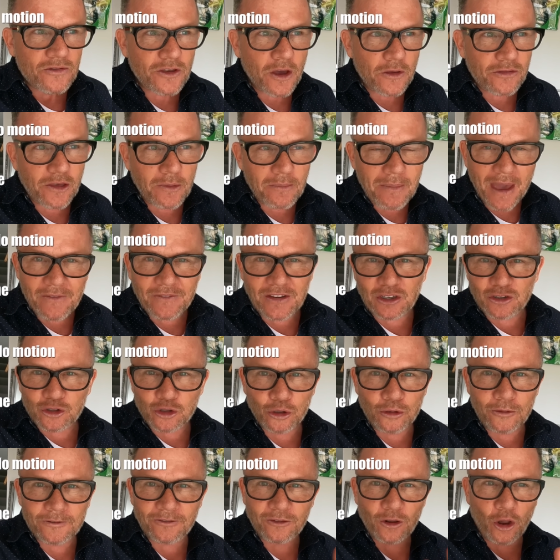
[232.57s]
The Mavic
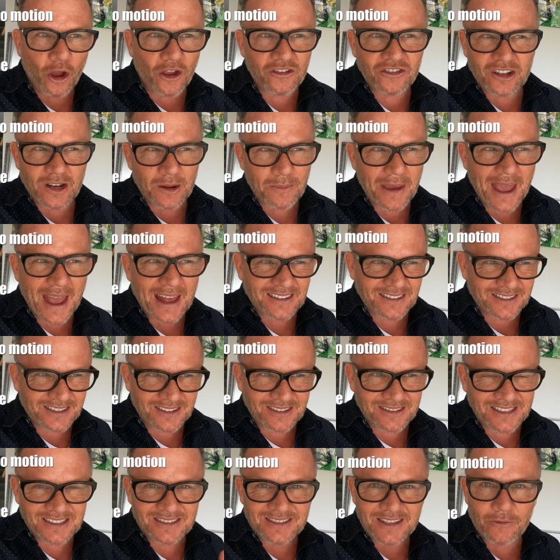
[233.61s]
2 flies at about
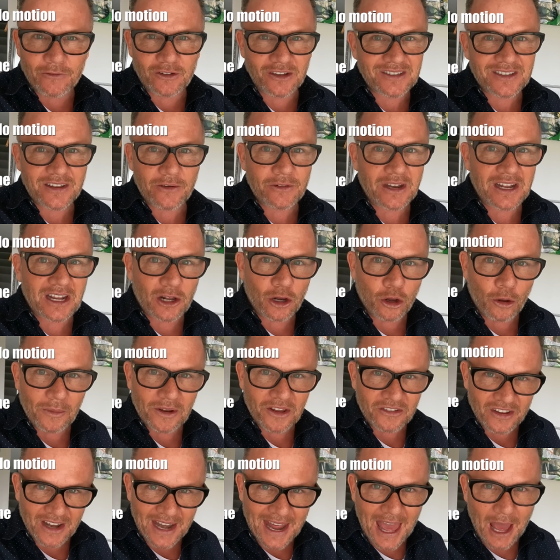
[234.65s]
67 to 70
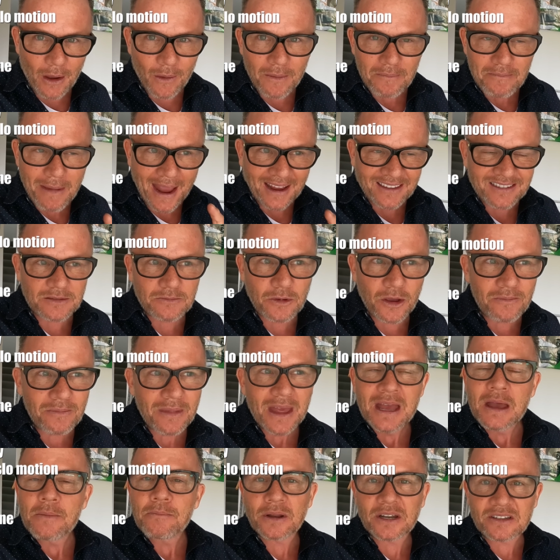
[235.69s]
kilometers an hour
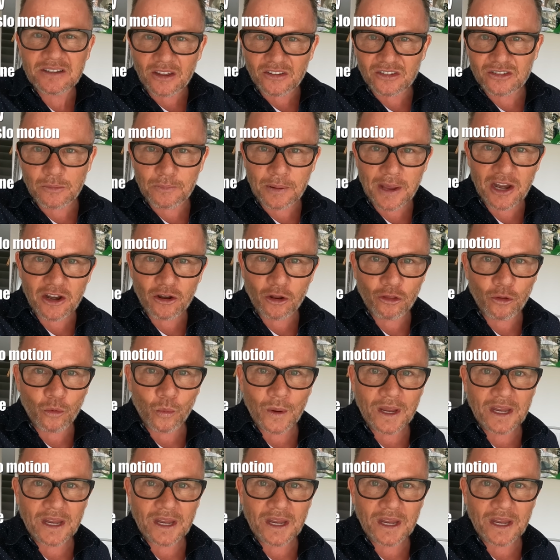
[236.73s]
maximum, but it does depend on the